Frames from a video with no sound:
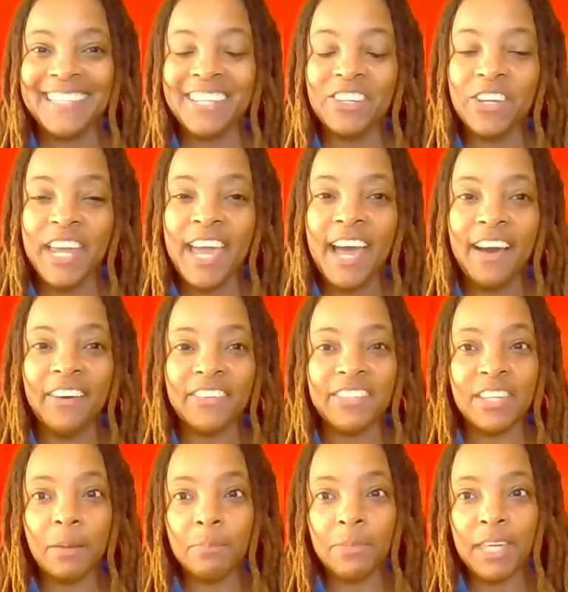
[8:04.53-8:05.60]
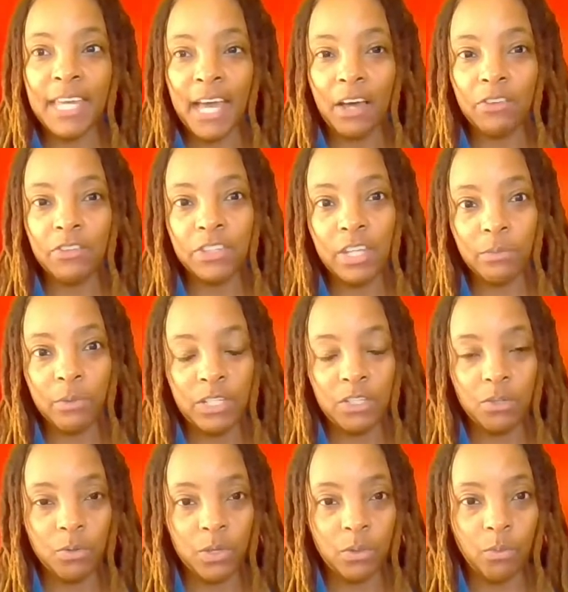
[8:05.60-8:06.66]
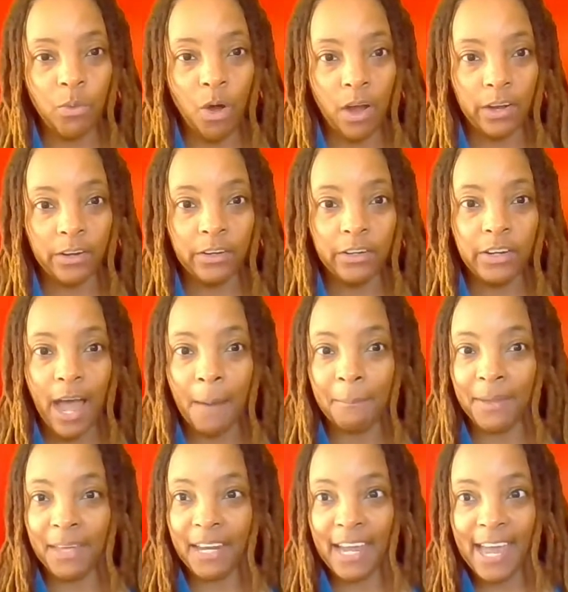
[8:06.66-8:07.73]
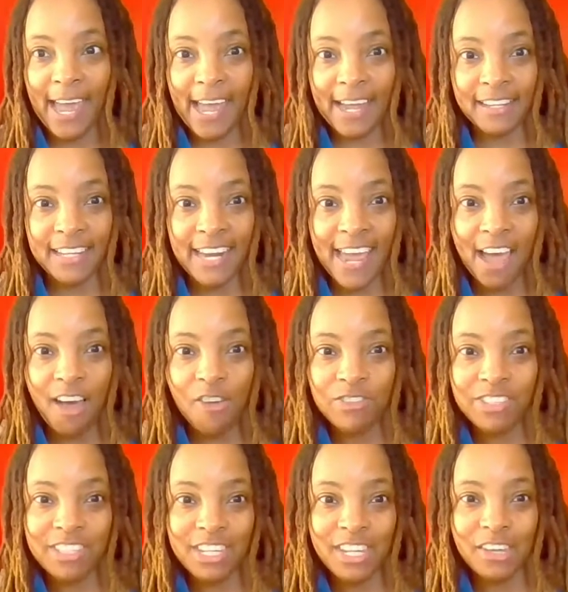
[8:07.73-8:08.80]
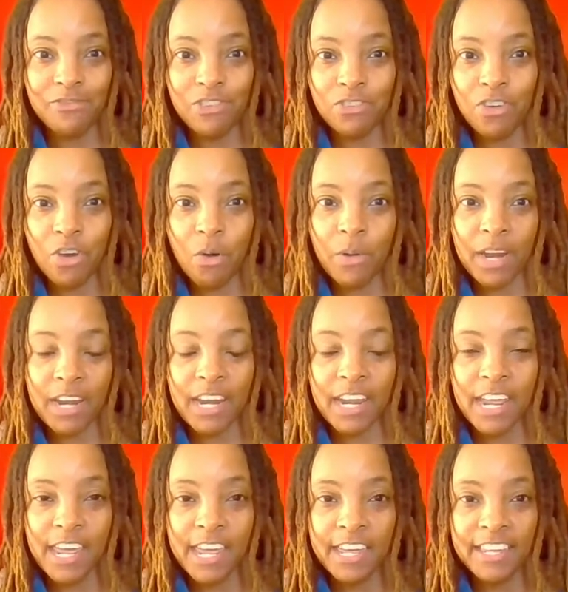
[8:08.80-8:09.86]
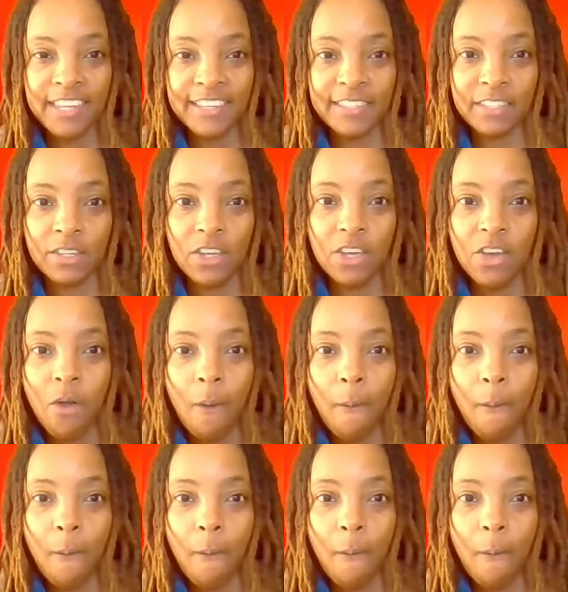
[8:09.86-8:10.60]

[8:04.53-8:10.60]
So now something else that we do with water, I'm going to act it out, see if you know what it is.